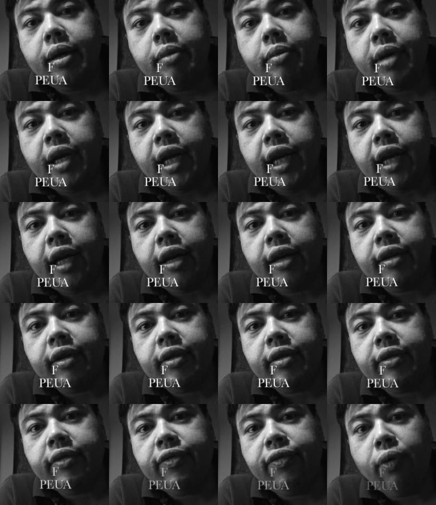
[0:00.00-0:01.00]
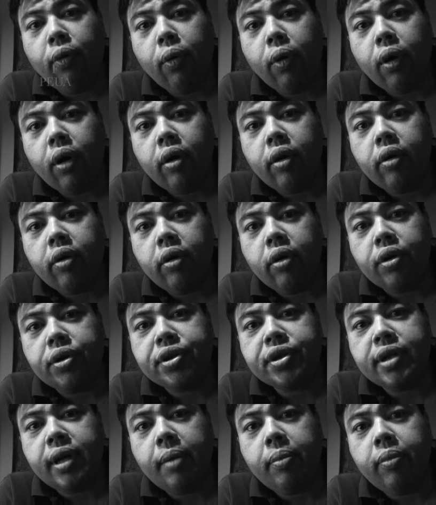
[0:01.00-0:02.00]
meaning for or
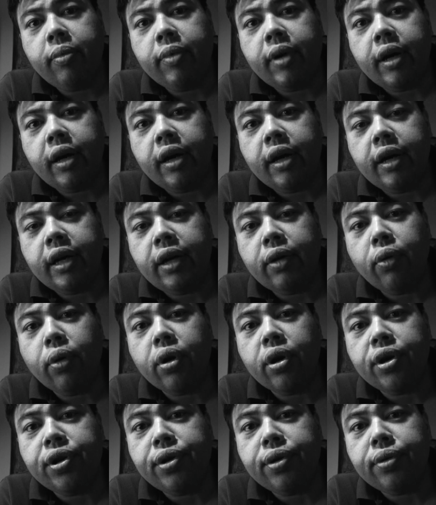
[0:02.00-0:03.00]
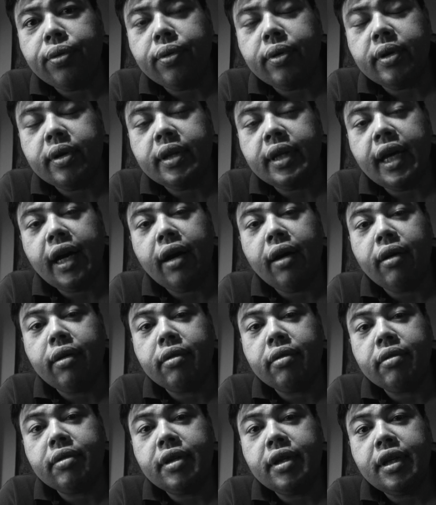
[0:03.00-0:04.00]
some, in order to.
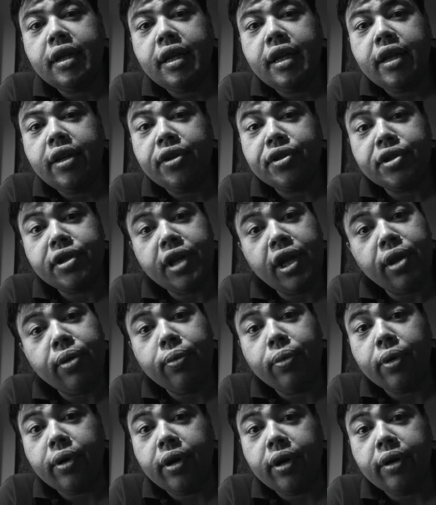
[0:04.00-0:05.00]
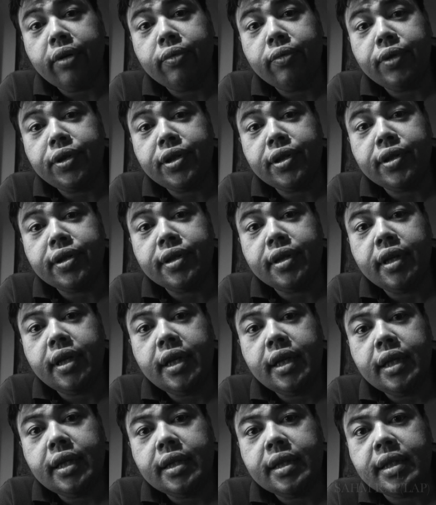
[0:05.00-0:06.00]
Now there's another word which is
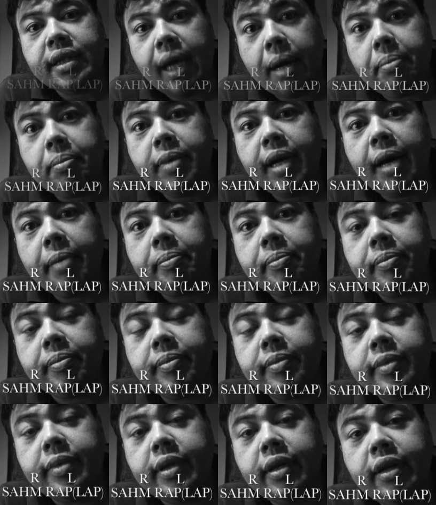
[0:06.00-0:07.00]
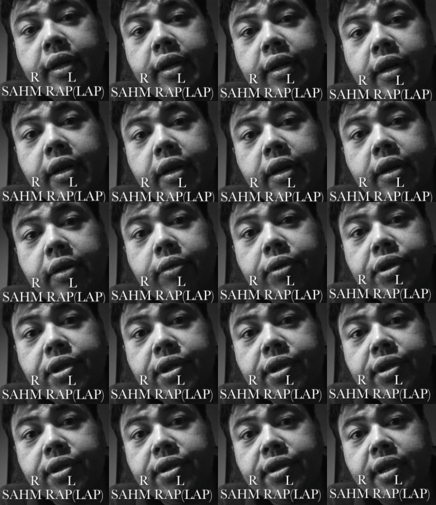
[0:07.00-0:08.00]
samlap, which
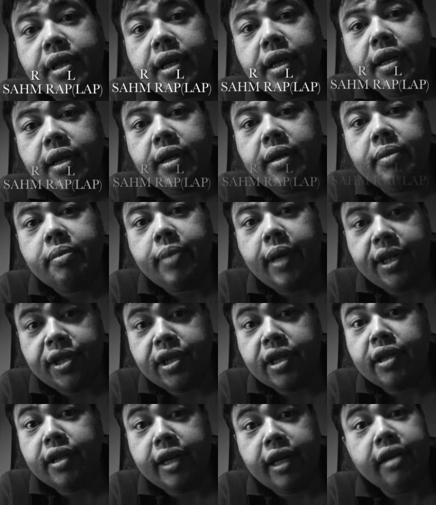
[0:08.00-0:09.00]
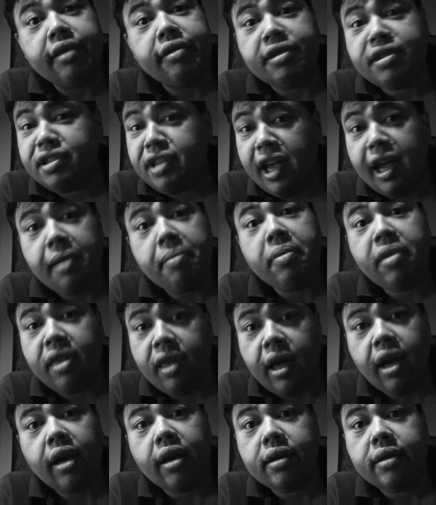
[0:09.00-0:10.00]
is basically the same
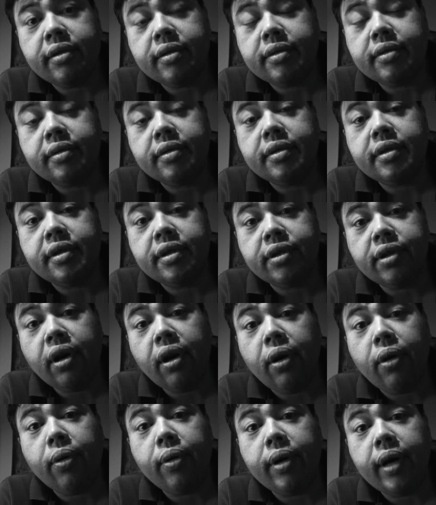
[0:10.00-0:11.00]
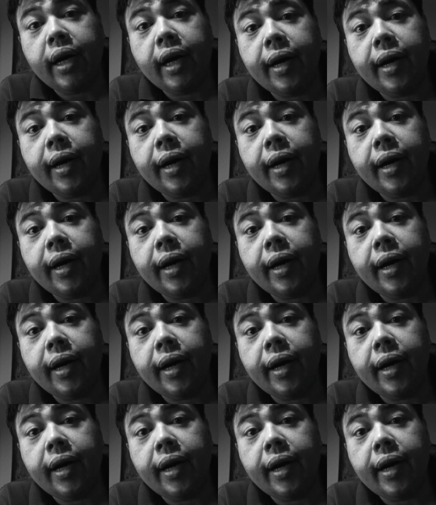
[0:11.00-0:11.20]
thing. So